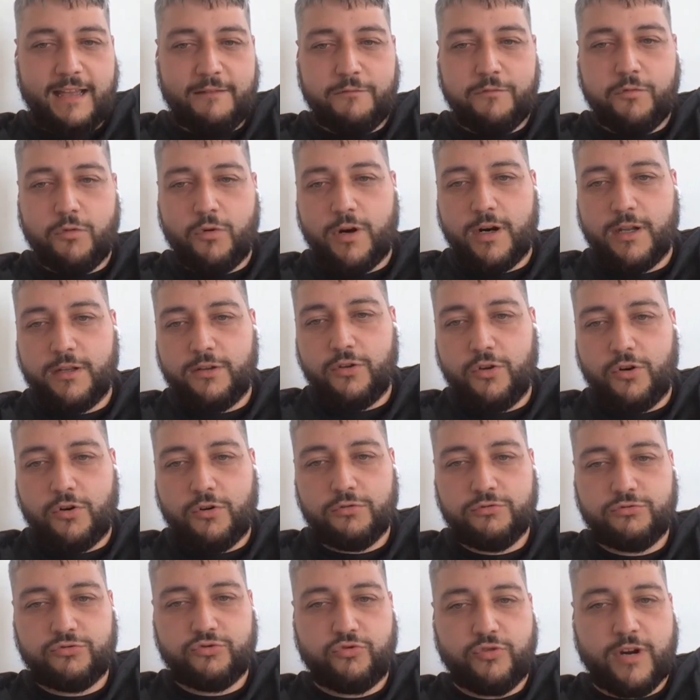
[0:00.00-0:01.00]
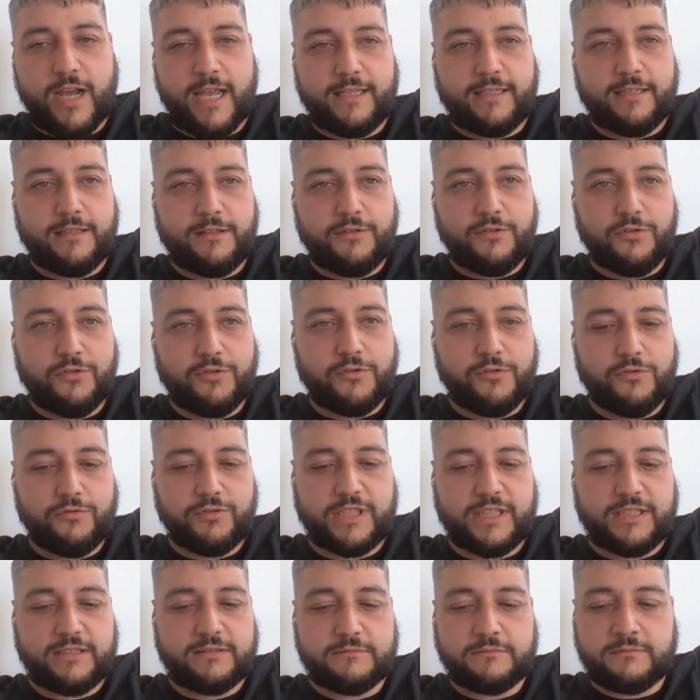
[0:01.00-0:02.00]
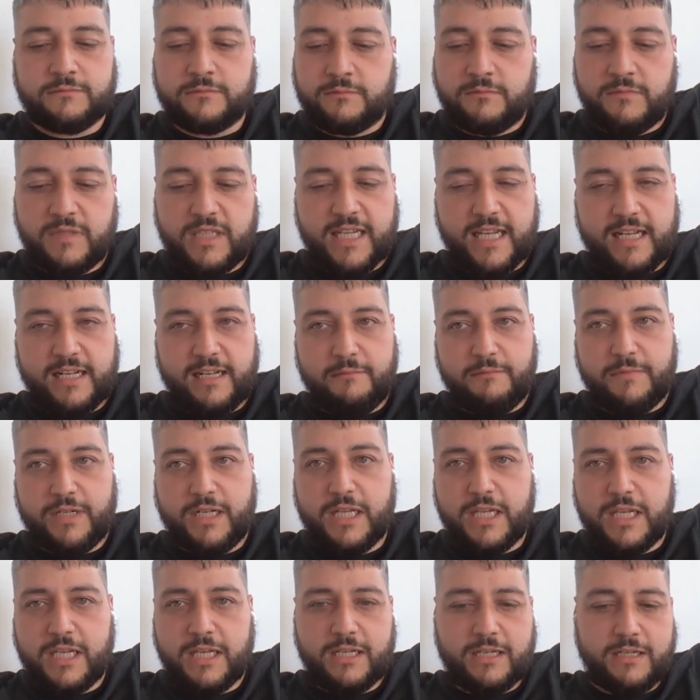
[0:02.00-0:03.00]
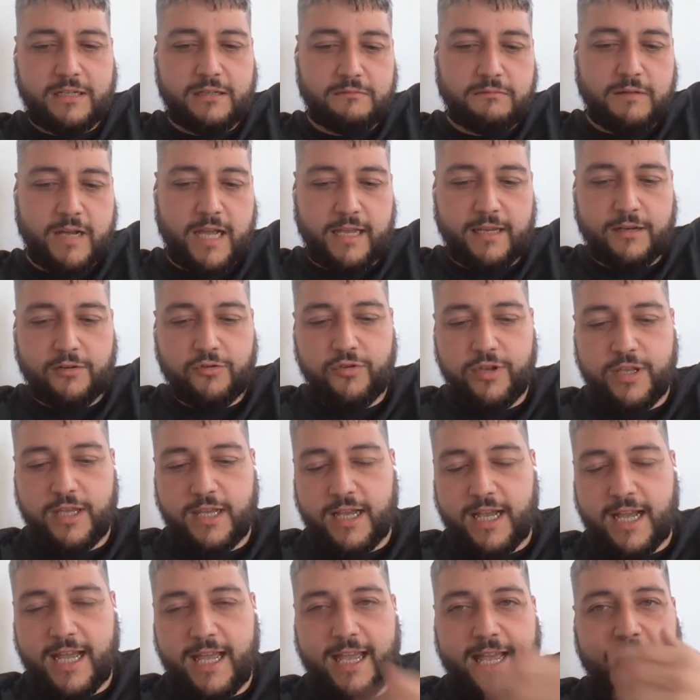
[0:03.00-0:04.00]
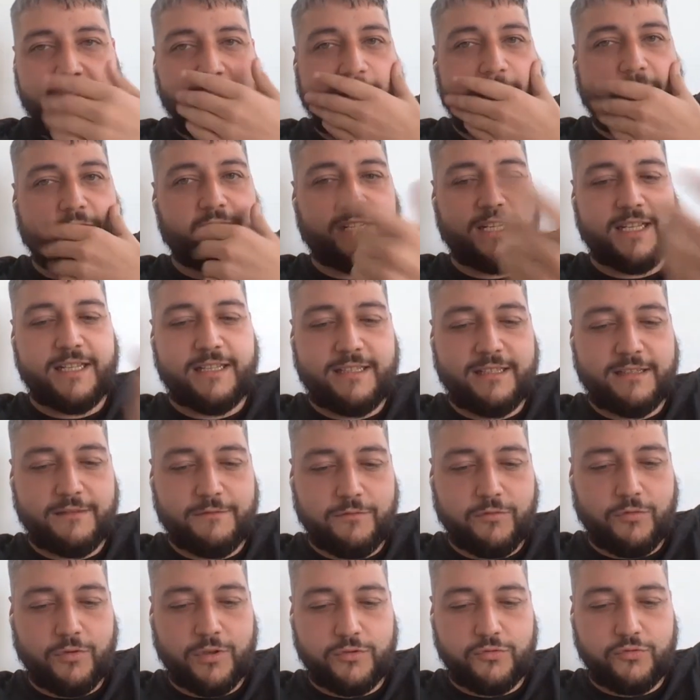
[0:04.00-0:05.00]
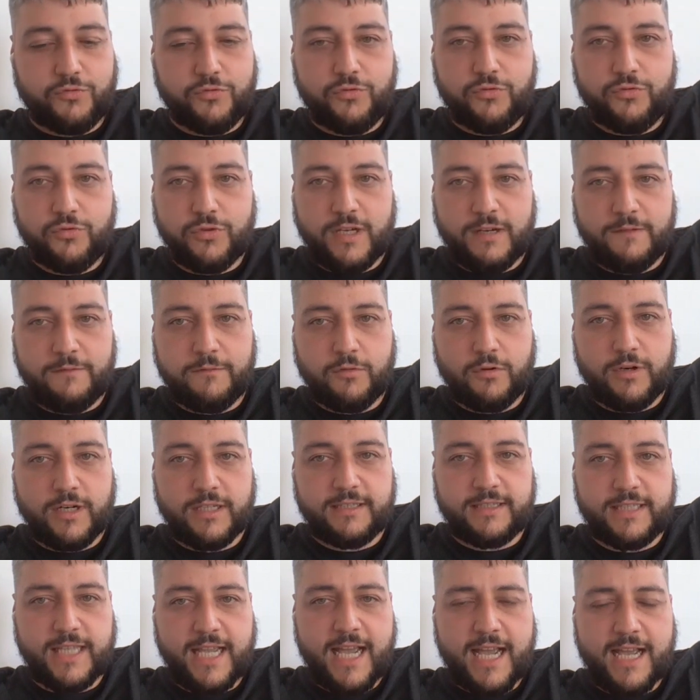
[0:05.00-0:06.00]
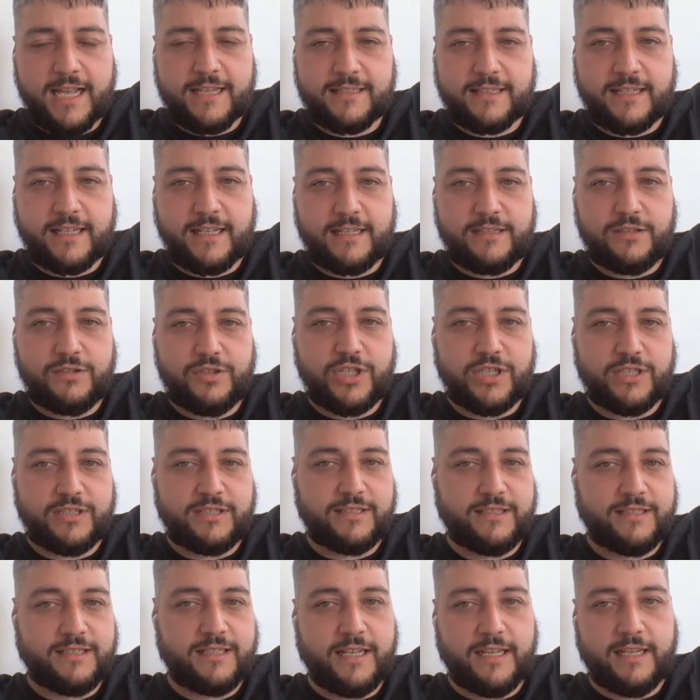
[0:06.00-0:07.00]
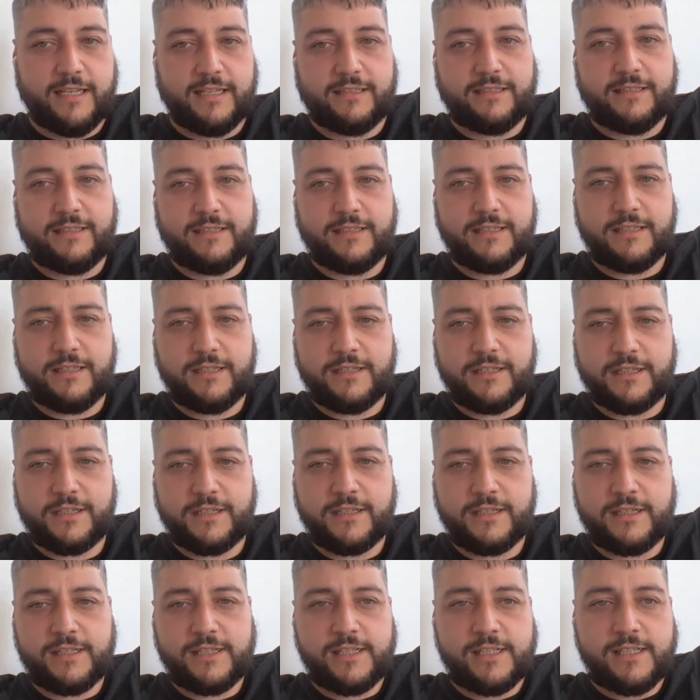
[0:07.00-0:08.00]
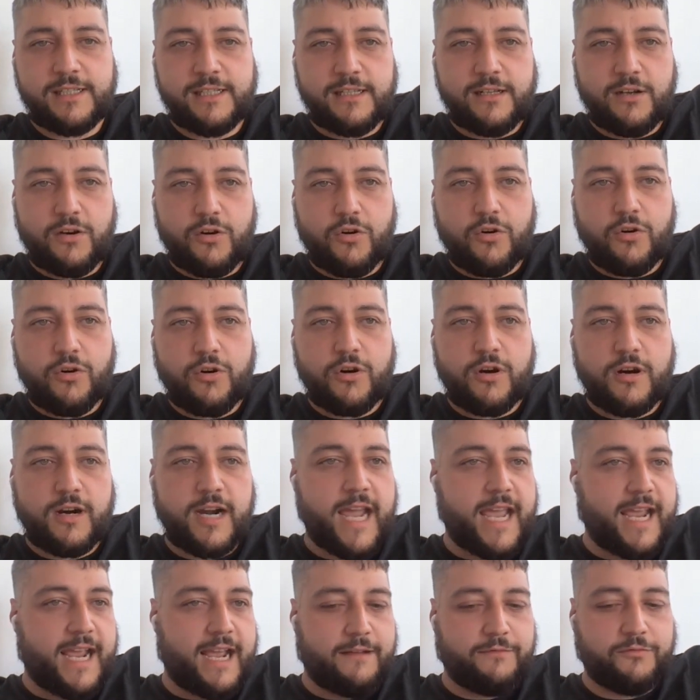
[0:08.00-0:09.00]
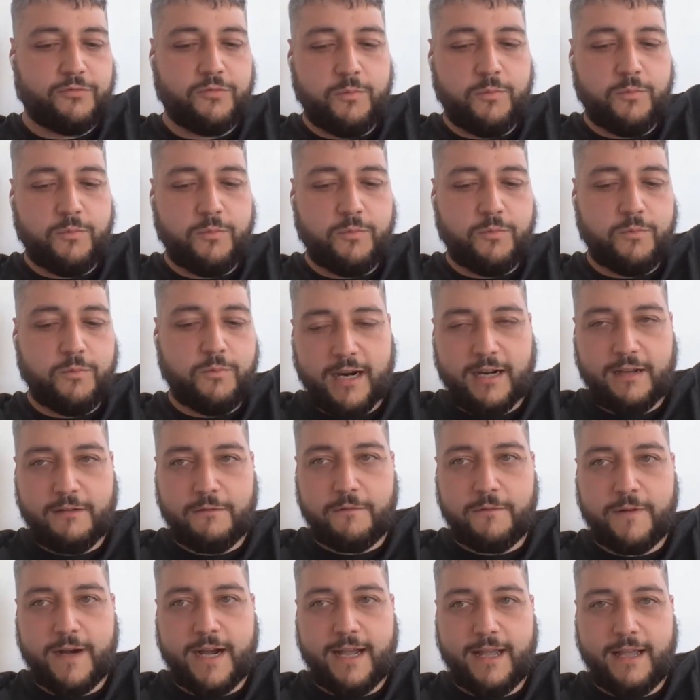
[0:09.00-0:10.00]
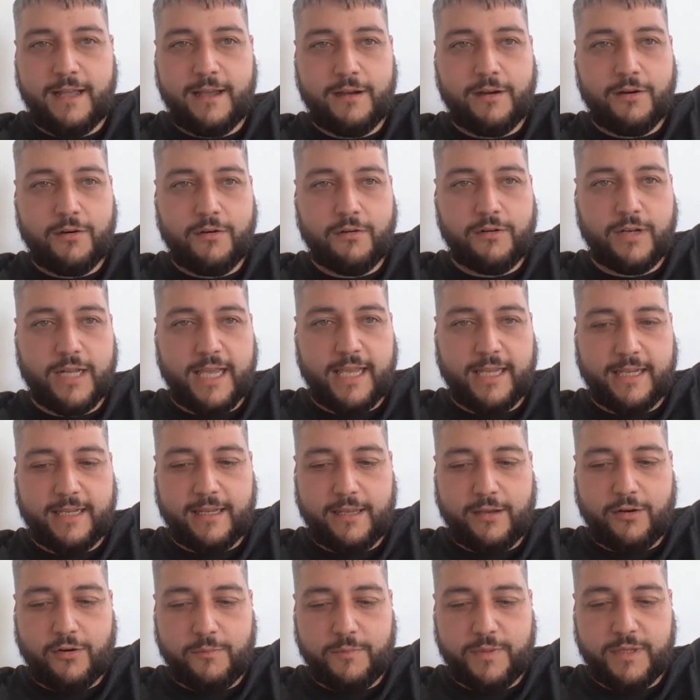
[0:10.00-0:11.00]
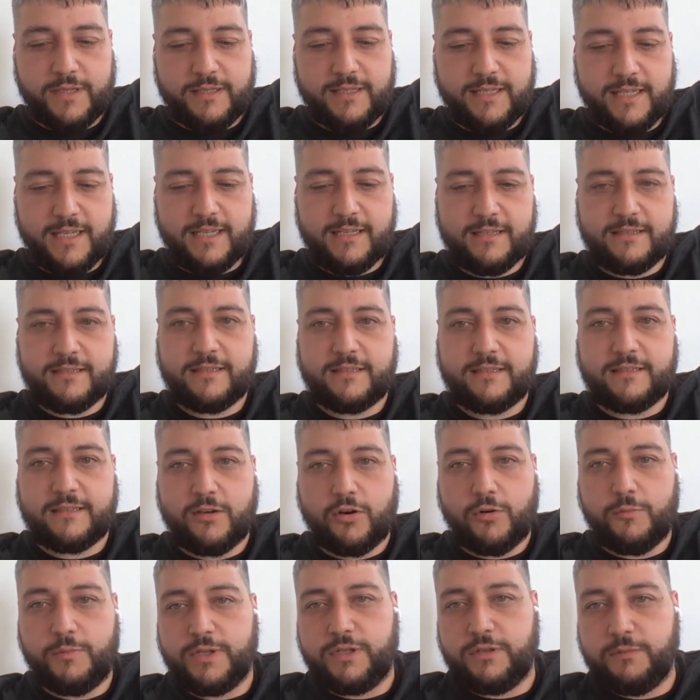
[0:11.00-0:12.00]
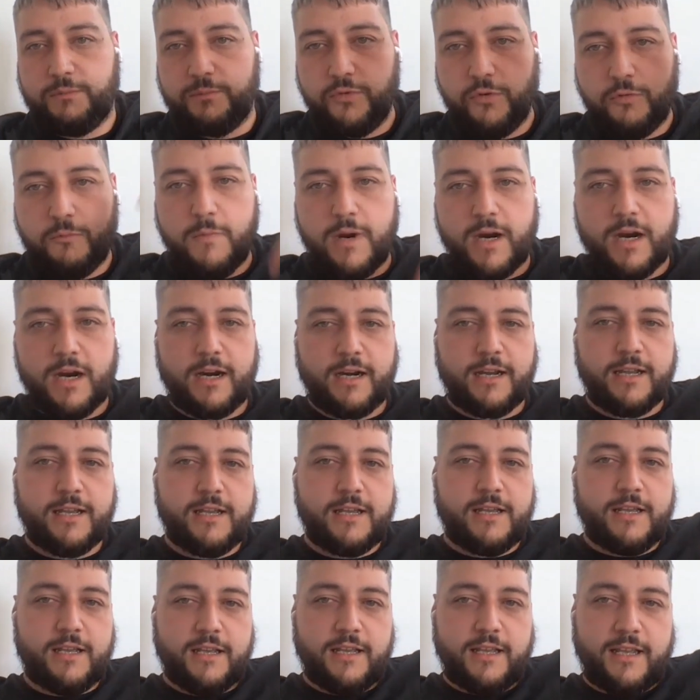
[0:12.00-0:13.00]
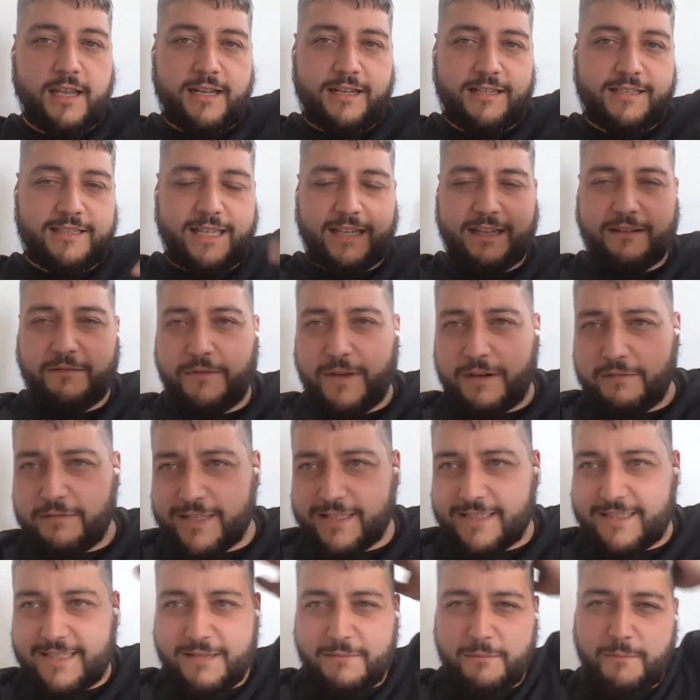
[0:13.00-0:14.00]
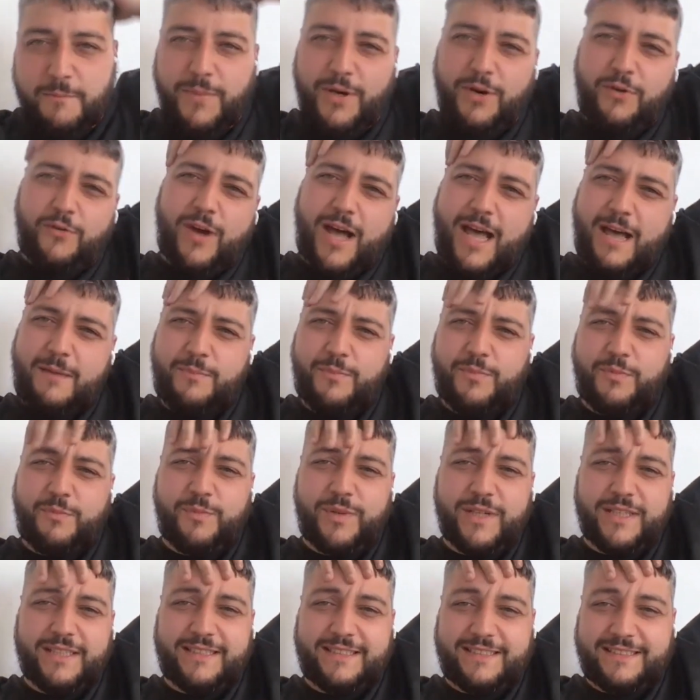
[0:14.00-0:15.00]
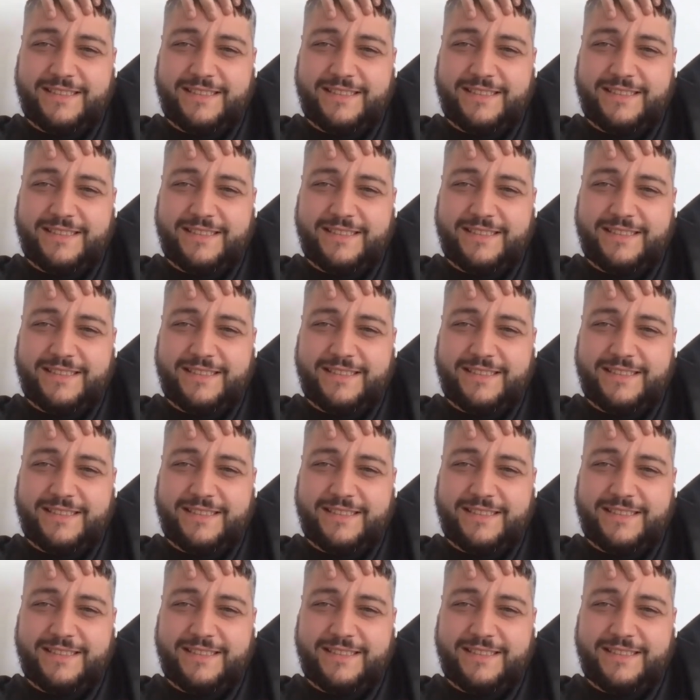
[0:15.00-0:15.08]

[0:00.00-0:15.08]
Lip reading: for a note, write a note. Then I'm click. I have an idea for what to do for a task. I just click it here, or I have to bookmark a file. Like I open this, open the bookmark, and it's like a very simple app, but